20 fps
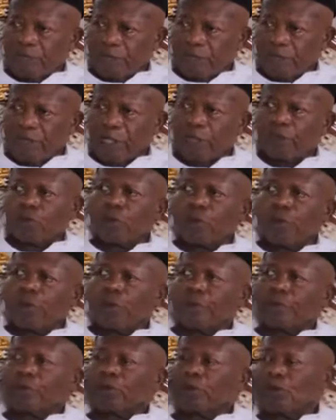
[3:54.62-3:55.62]
And then to
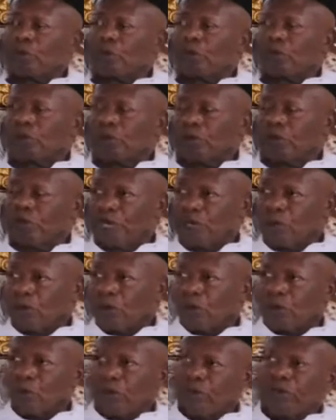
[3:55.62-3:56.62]
middle school at
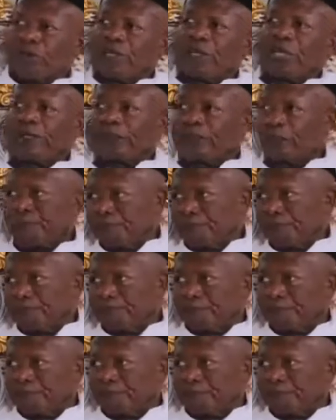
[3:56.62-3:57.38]
Kwendu Yadom.